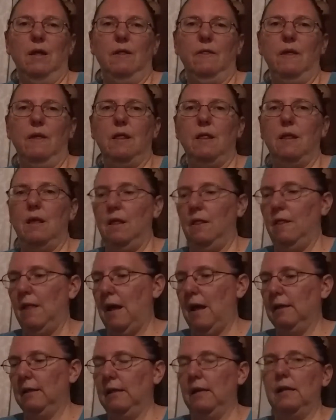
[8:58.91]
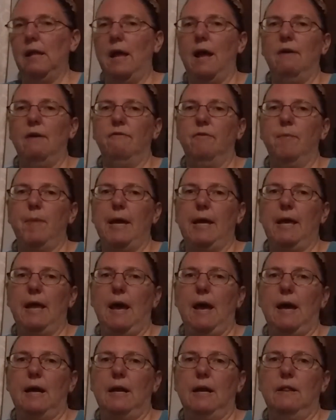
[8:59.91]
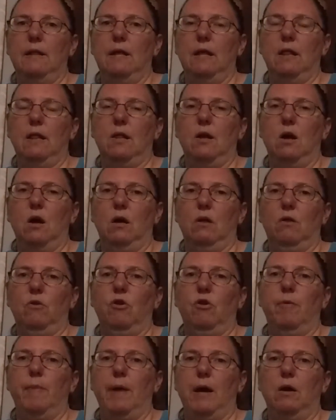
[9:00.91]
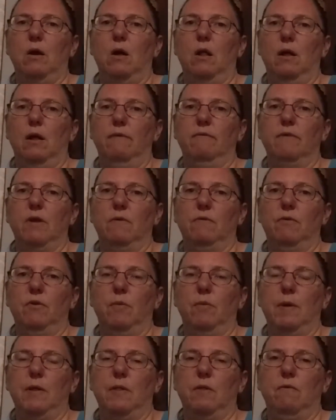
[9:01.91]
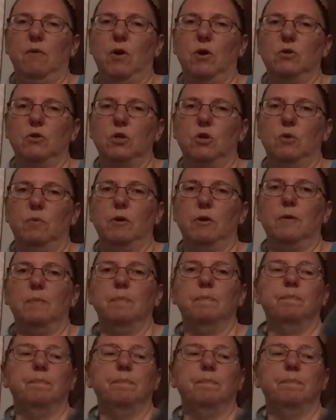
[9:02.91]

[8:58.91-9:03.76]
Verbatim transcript: This is that little alphabet cat and these socks are about all I've done for the month of October.